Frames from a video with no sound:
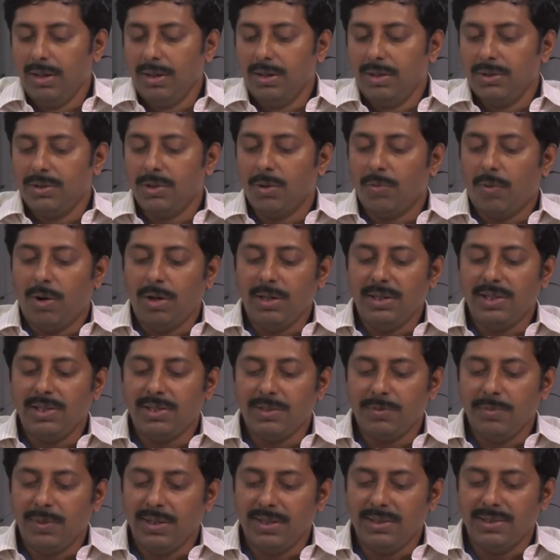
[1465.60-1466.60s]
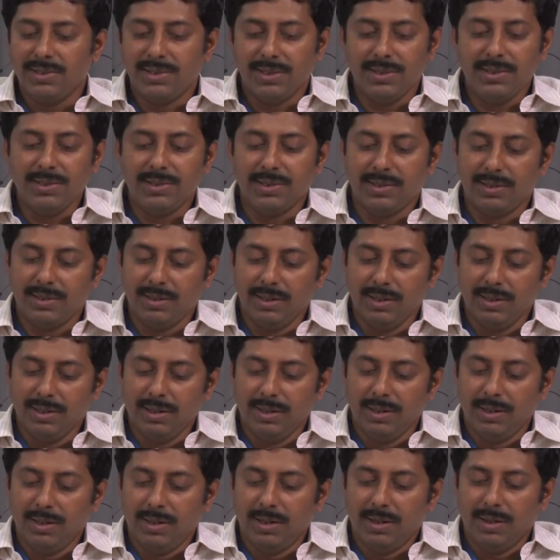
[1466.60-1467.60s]
So what this means is,
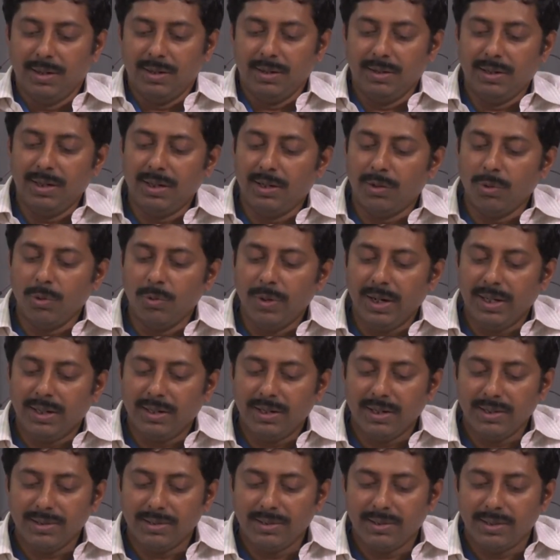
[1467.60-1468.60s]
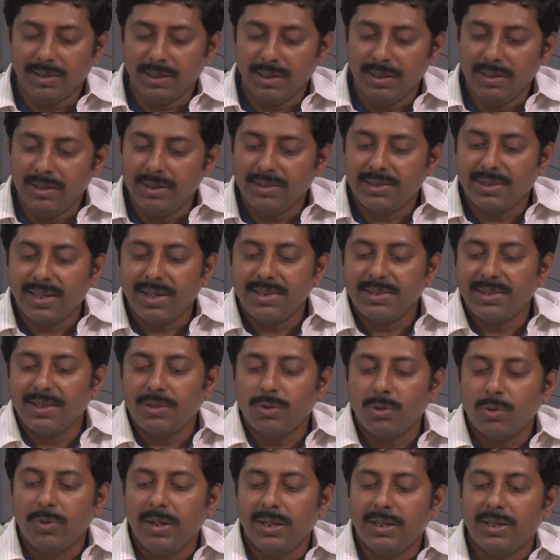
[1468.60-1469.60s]
the two vectors, in this case the
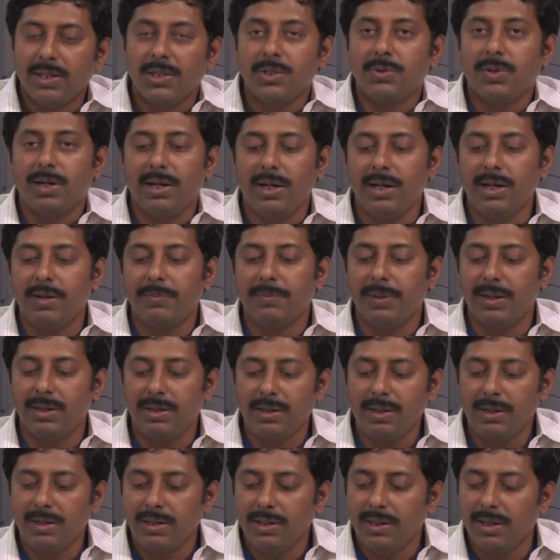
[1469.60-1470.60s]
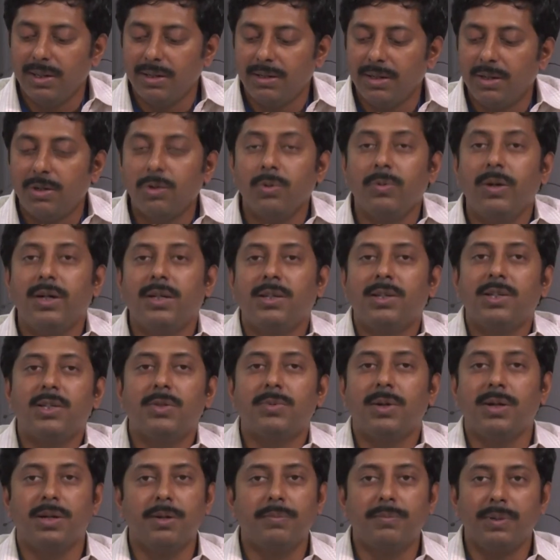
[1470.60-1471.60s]
two vectors were independent, here the two vectors
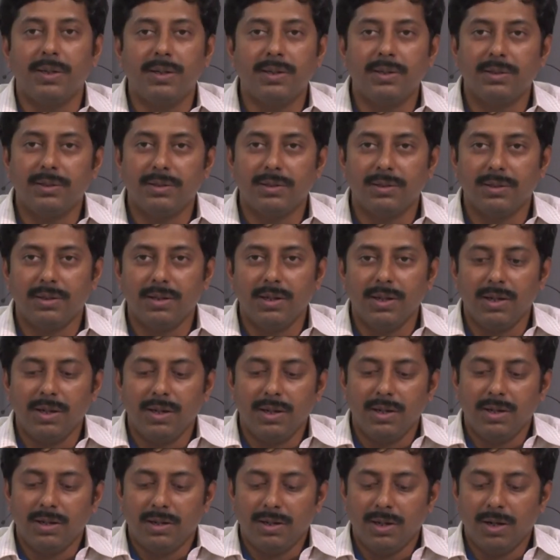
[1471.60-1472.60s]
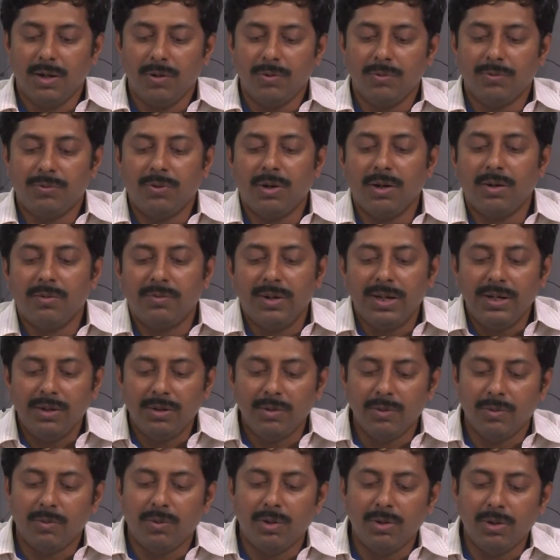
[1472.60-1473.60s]
were dependent. Now when
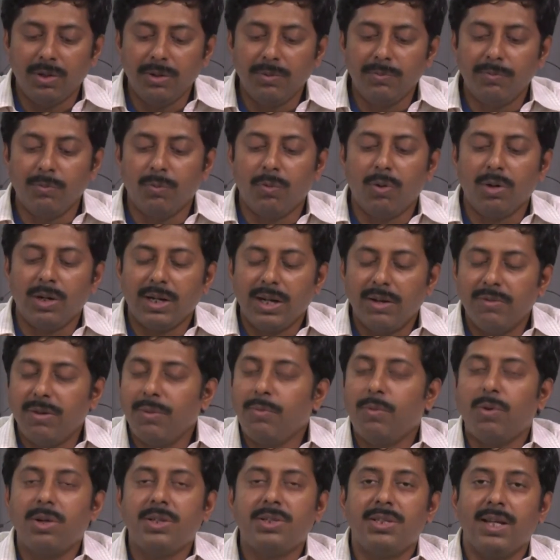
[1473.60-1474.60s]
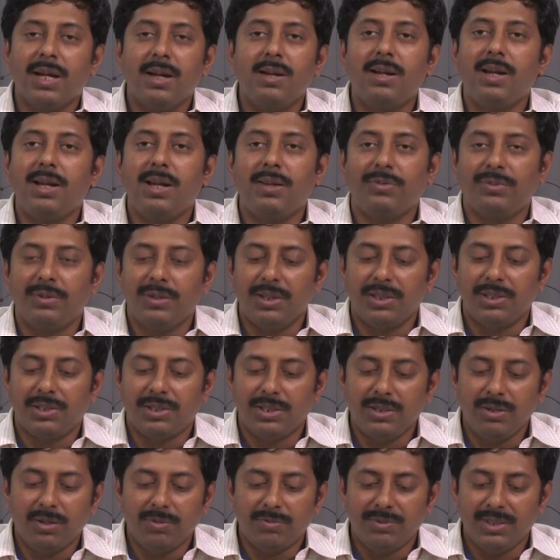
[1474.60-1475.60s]
you want to give a more general
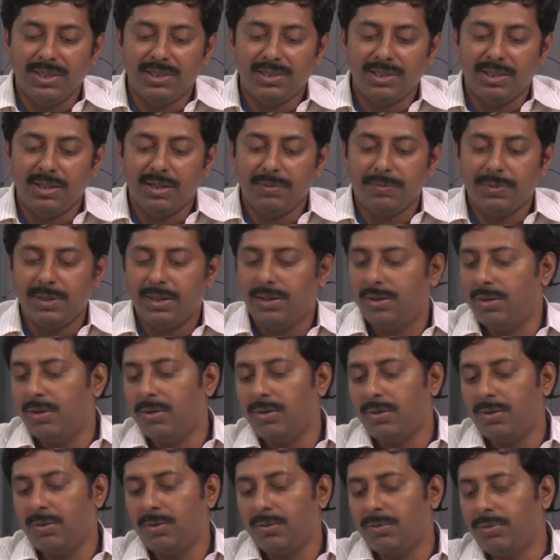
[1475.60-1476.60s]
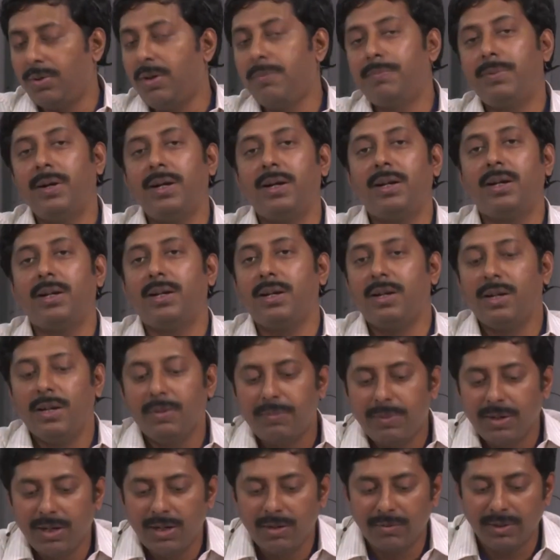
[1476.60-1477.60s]
definition of these dependent and
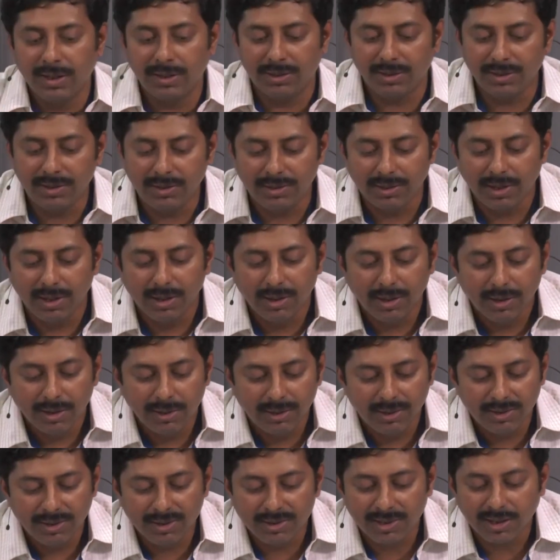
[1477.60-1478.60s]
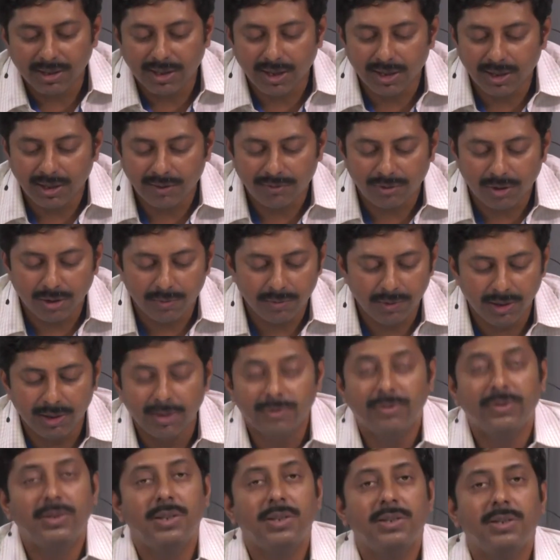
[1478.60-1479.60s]
independent vectors, this is the correct formal
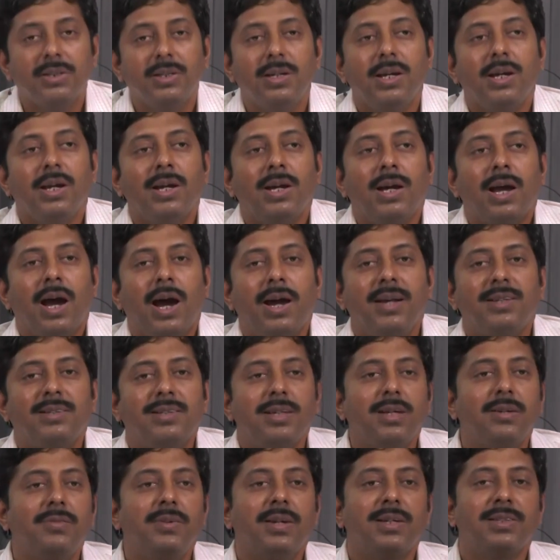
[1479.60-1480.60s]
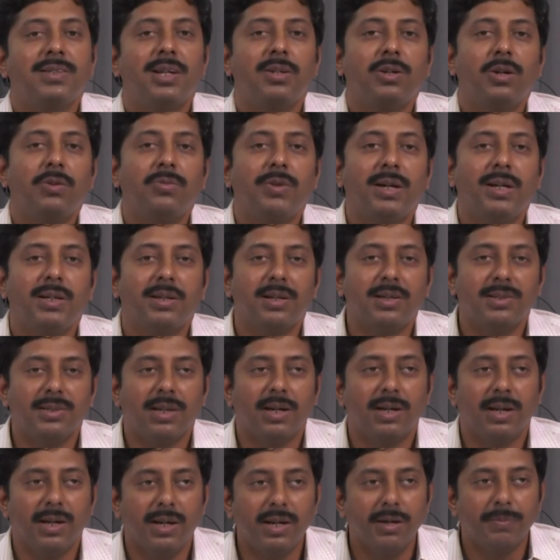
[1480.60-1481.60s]
definition. I will say a set of vectors
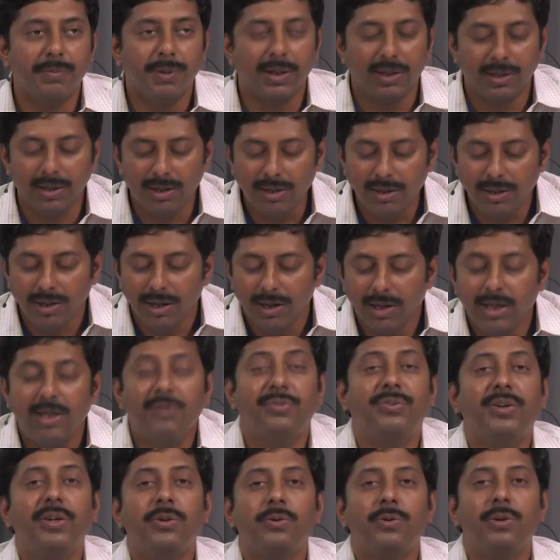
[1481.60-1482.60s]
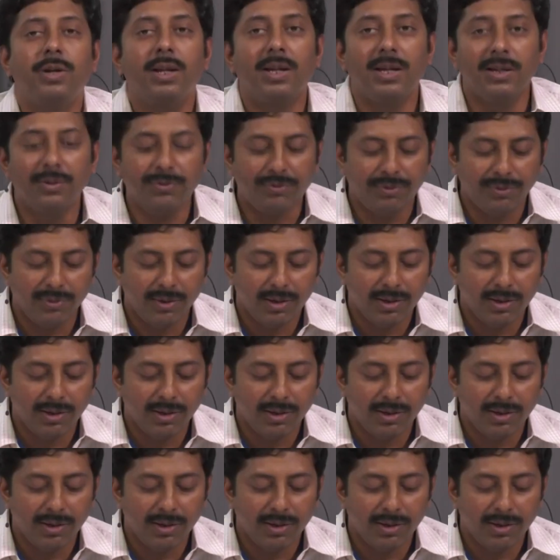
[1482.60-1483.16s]
are independent if and only if